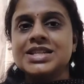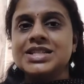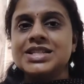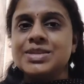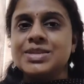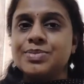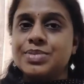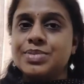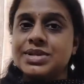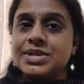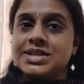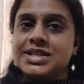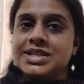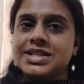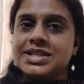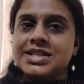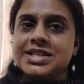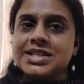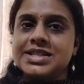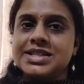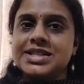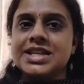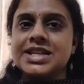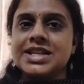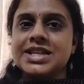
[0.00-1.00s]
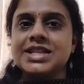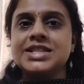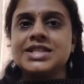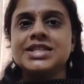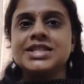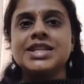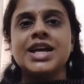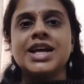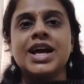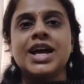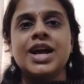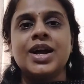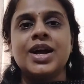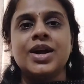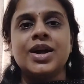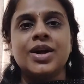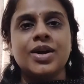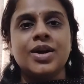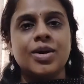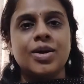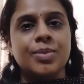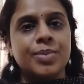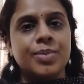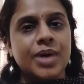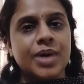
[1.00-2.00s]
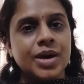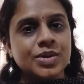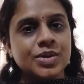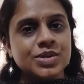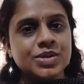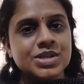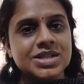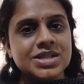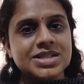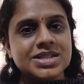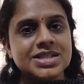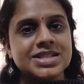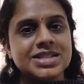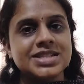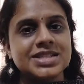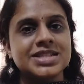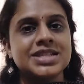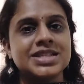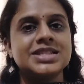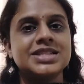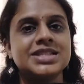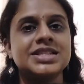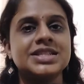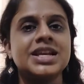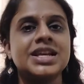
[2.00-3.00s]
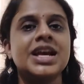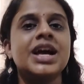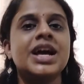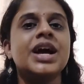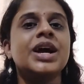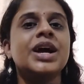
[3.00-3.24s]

simple sentences, compound sentences,